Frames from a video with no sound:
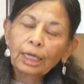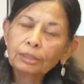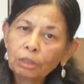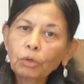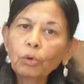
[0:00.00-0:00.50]

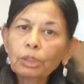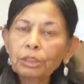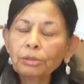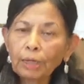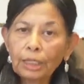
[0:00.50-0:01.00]
And the
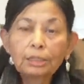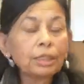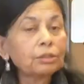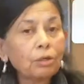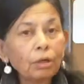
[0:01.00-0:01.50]
golden rice
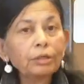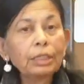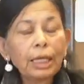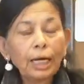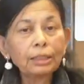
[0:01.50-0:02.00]
has
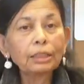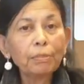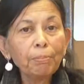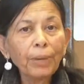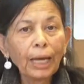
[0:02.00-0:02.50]
already had an
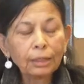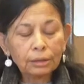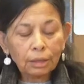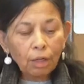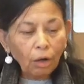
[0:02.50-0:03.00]
impact
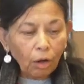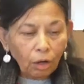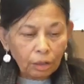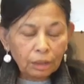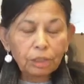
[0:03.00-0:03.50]

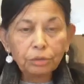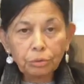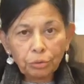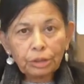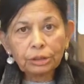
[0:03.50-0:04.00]
on
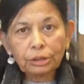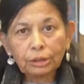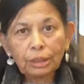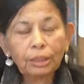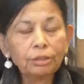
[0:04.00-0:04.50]

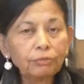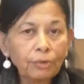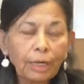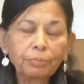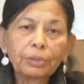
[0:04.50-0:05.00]
nutrition in
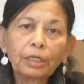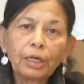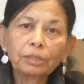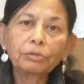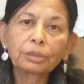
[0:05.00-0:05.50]
developing
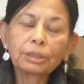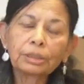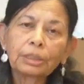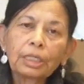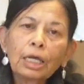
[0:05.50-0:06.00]
countries.